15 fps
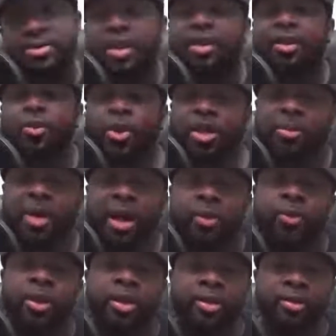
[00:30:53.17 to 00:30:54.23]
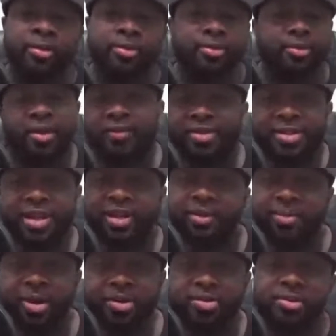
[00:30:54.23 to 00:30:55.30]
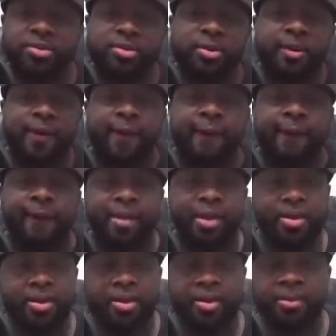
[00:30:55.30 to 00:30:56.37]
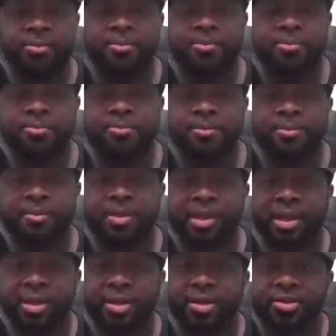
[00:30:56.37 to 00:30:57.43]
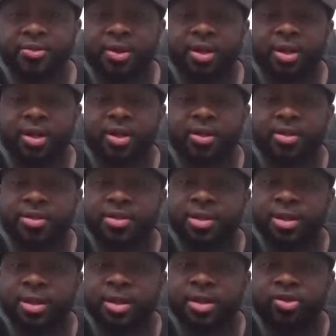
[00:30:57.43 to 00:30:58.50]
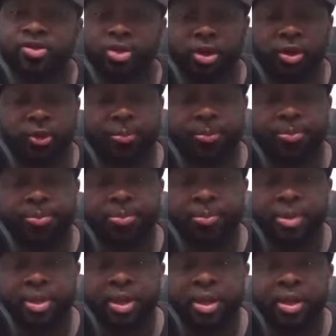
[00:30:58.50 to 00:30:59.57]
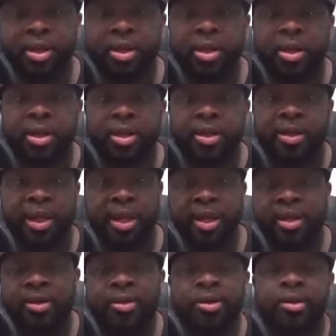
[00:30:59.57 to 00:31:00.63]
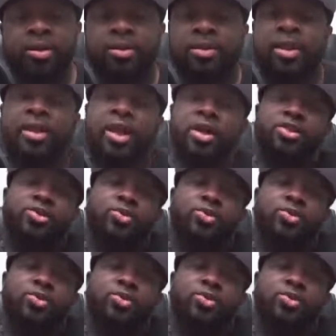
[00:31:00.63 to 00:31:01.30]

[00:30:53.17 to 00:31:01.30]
take it week by week, never take it personal. And it is what it is. So again, thank y'all